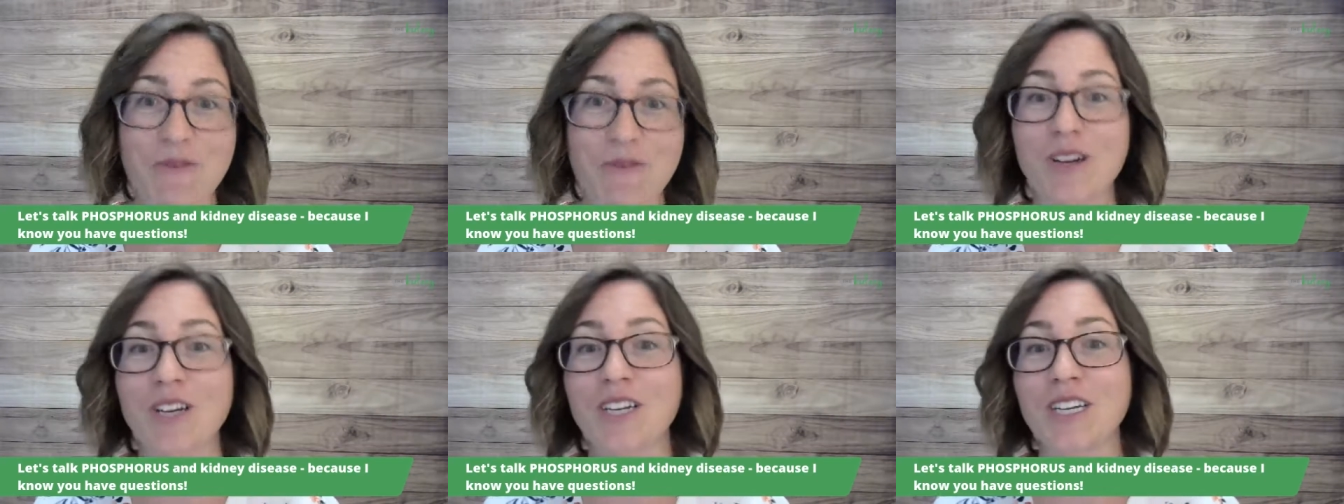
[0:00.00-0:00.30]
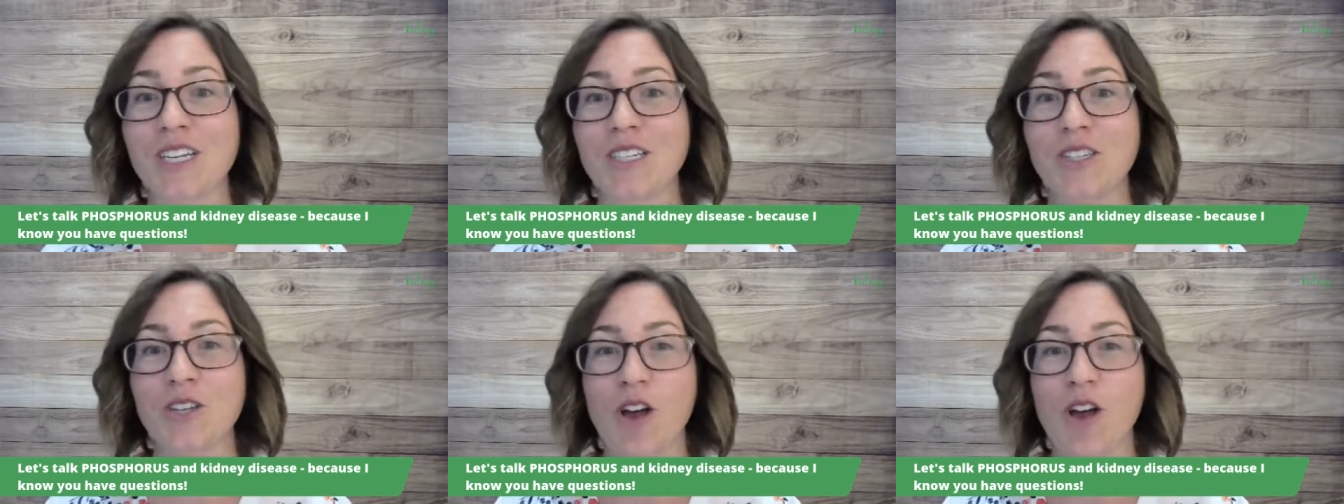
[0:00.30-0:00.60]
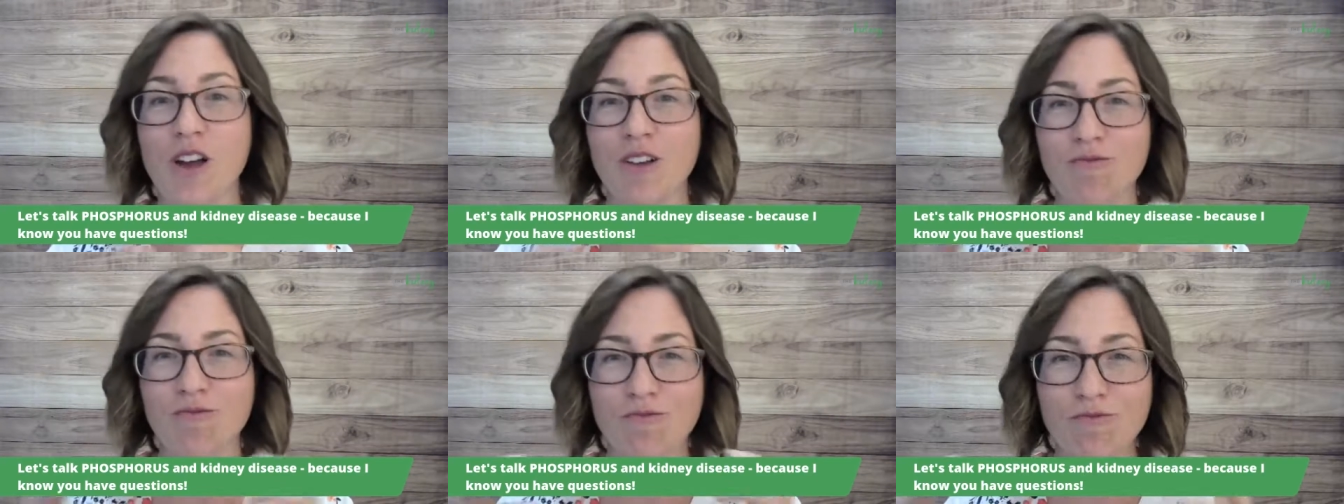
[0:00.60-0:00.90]
We're going to
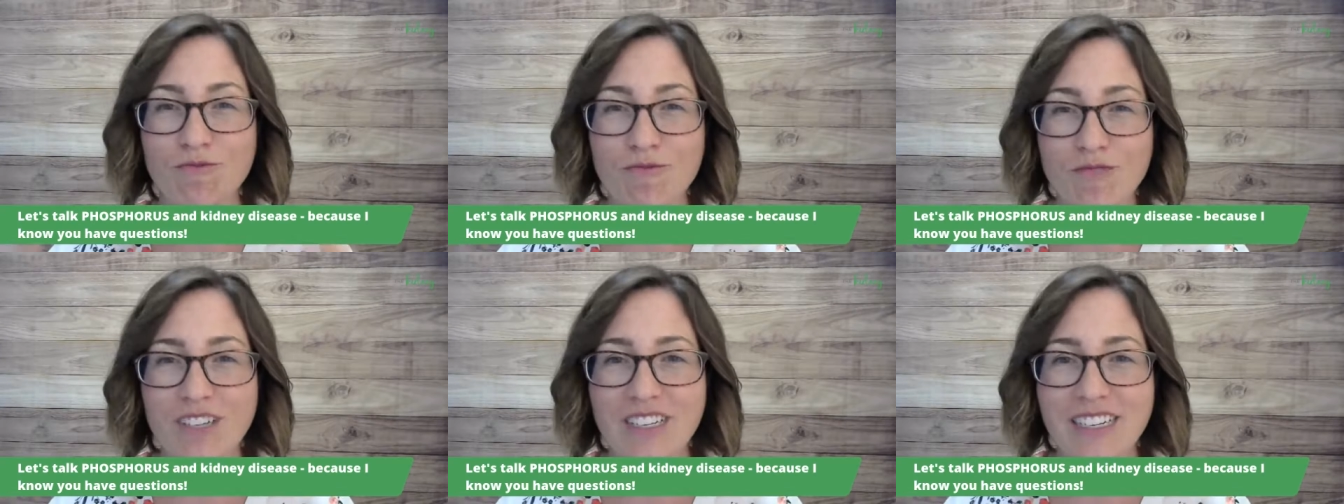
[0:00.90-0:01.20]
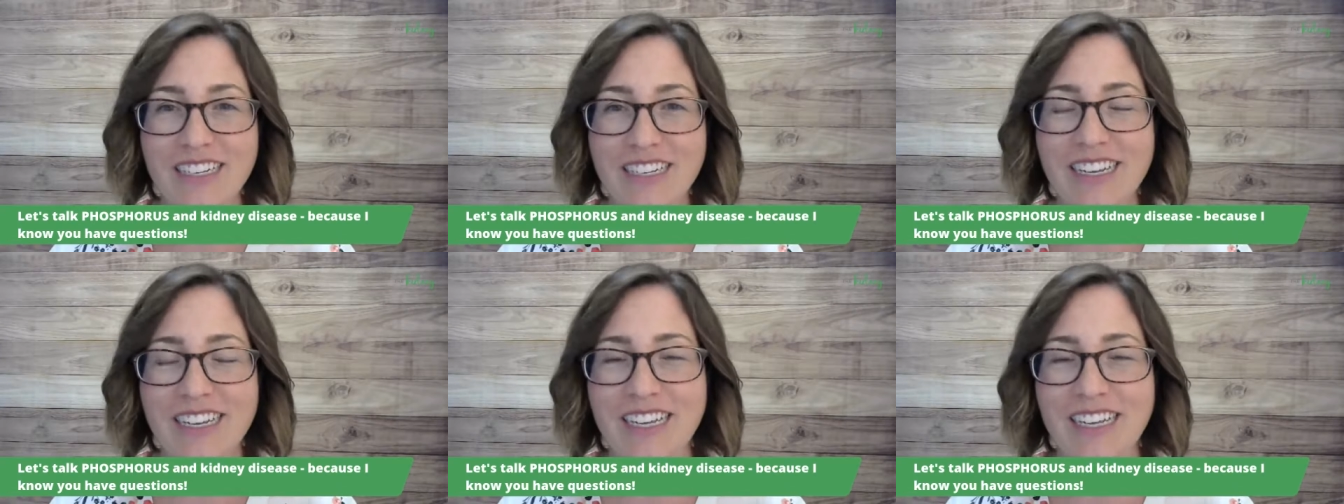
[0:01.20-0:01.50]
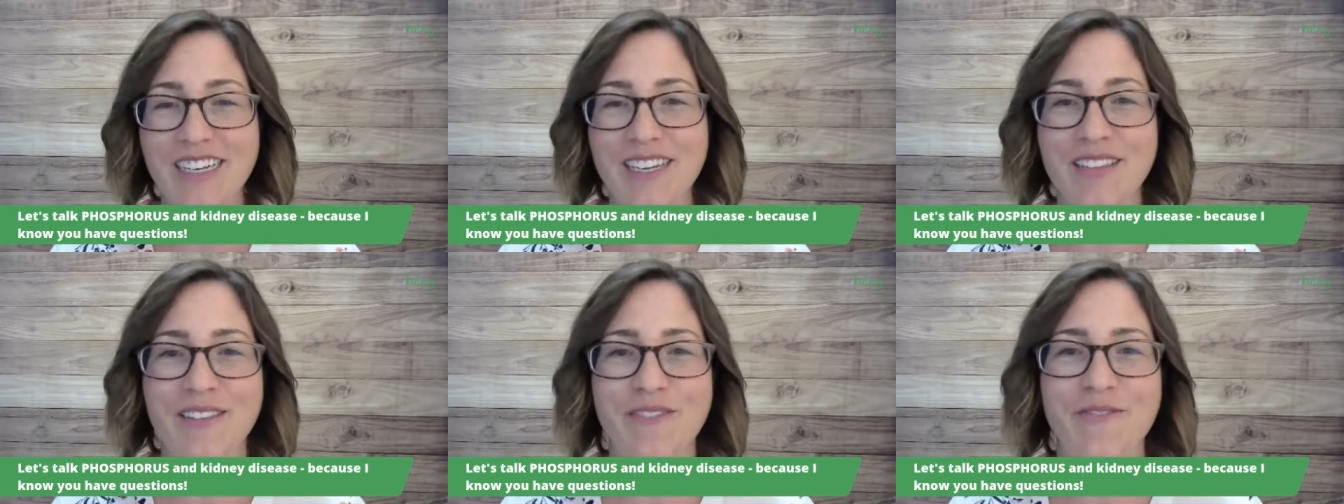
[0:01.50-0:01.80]
talk, really dig
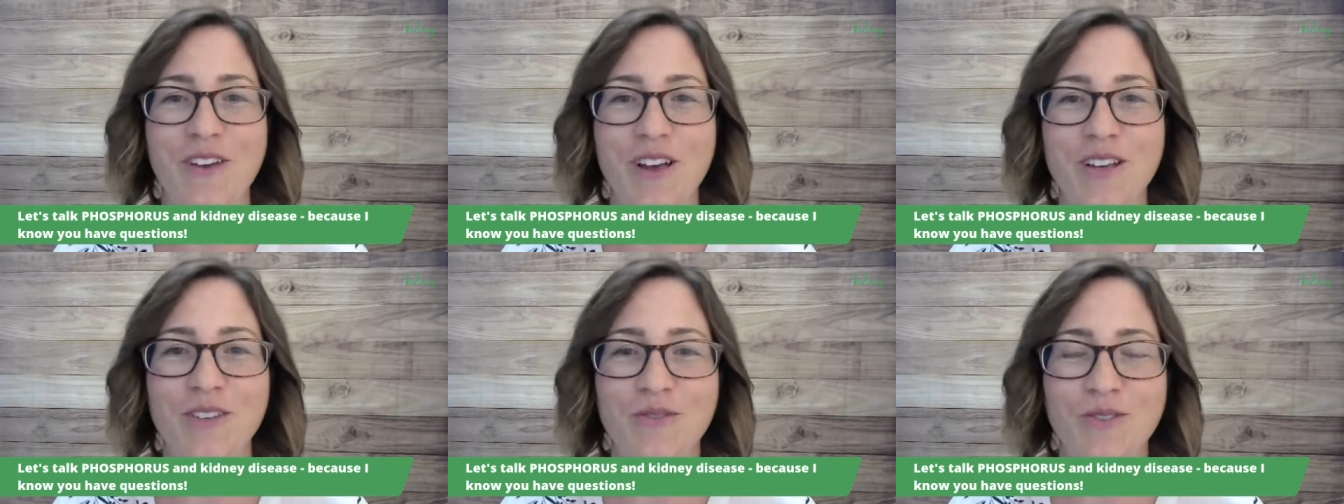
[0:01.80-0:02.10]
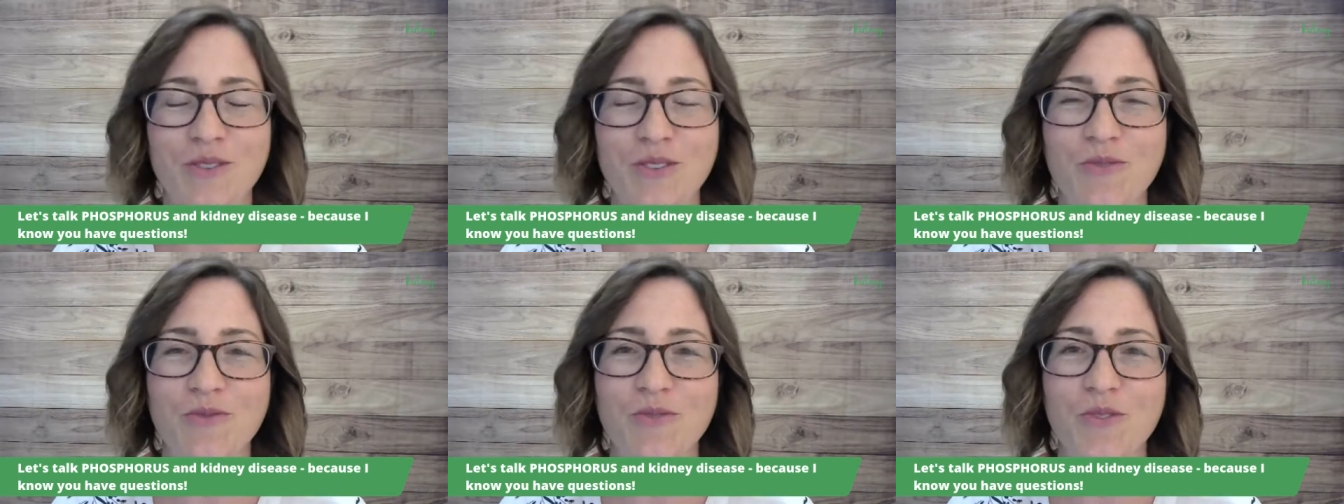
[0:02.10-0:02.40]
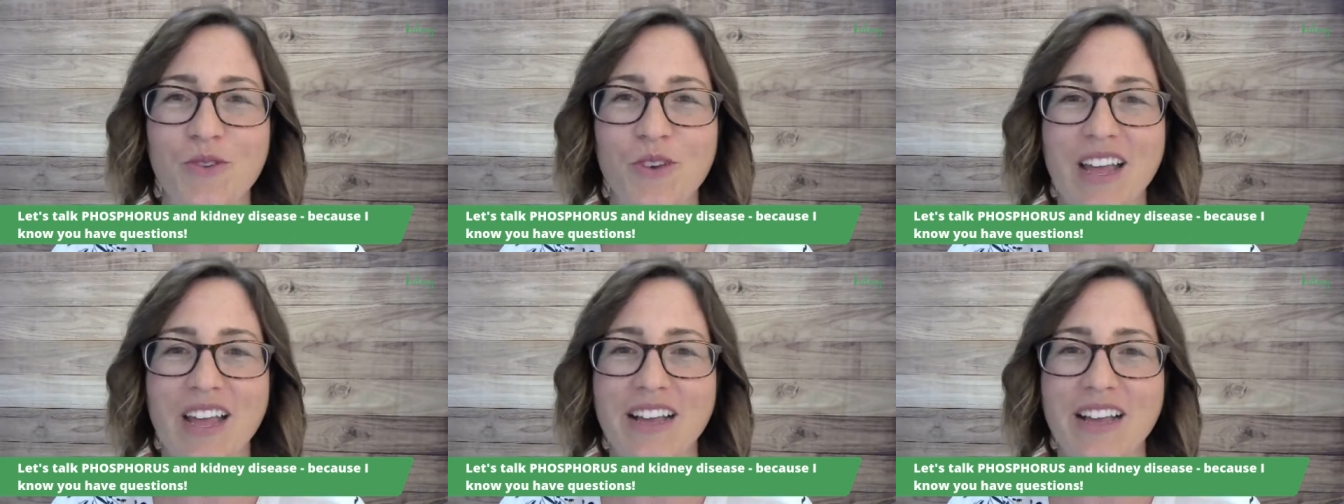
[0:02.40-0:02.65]
into the phosphorus in food